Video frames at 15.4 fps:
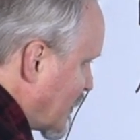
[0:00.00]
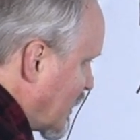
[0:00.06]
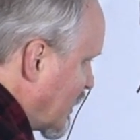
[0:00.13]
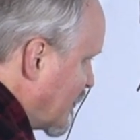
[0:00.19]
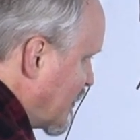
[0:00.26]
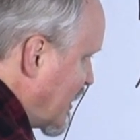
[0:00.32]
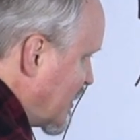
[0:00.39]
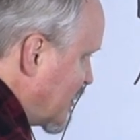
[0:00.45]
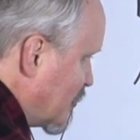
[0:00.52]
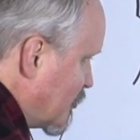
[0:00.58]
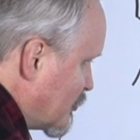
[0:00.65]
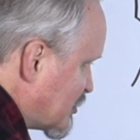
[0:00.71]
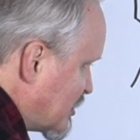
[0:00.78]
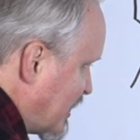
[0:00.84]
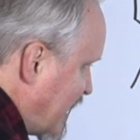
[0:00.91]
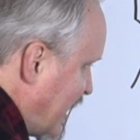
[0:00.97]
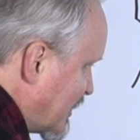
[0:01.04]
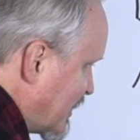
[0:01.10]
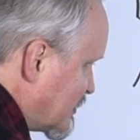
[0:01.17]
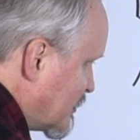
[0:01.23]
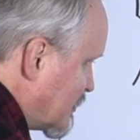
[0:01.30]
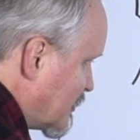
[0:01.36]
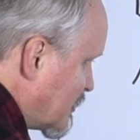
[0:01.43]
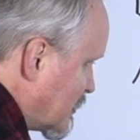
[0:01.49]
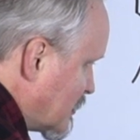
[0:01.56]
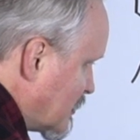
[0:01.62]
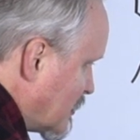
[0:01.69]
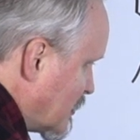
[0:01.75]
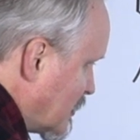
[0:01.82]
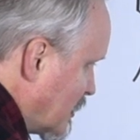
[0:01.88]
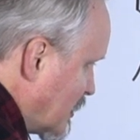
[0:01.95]
And they used that
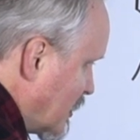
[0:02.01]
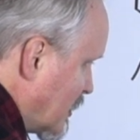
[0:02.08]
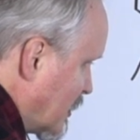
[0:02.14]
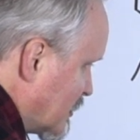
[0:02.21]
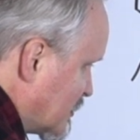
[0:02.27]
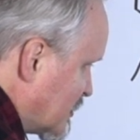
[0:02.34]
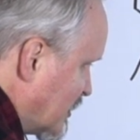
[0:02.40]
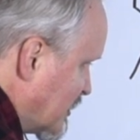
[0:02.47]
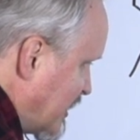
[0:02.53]
to